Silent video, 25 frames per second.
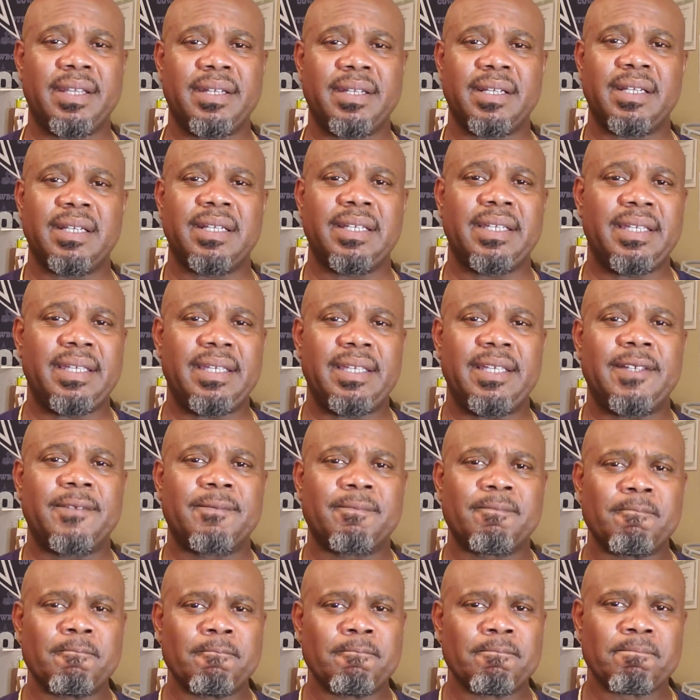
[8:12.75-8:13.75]
the league,
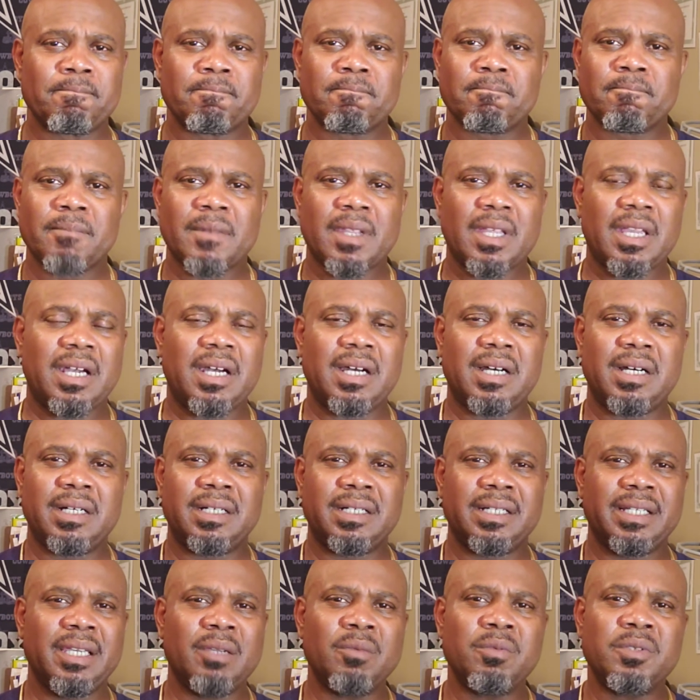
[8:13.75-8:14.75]

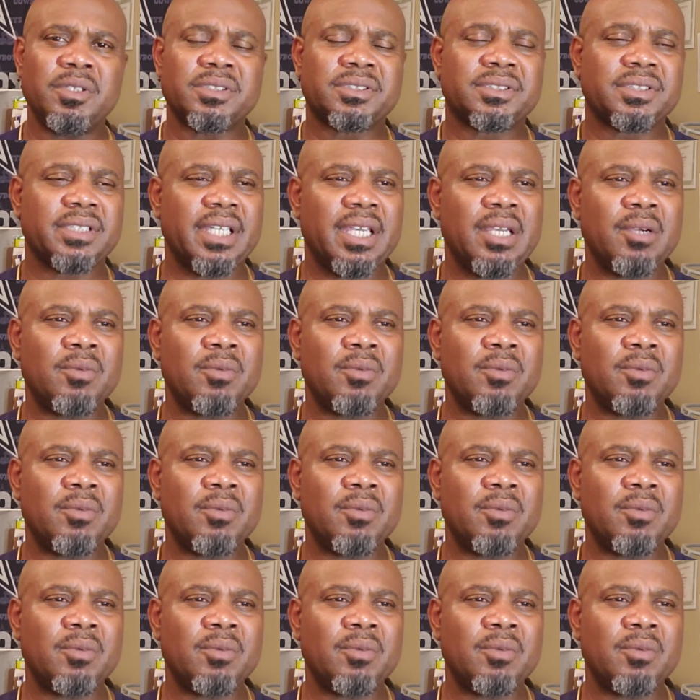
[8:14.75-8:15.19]
it was